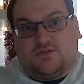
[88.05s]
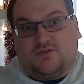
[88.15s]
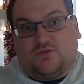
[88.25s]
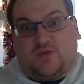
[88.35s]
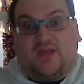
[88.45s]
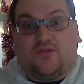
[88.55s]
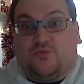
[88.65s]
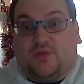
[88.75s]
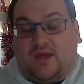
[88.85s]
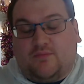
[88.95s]
get
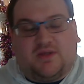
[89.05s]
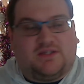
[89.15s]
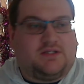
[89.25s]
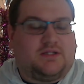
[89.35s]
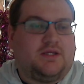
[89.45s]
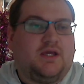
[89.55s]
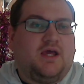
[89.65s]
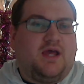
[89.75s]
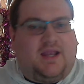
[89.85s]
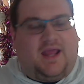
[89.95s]
through the air, basically.
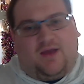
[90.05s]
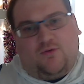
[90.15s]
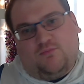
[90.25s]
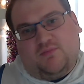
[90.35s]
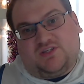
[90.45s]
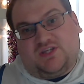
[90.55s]
And how much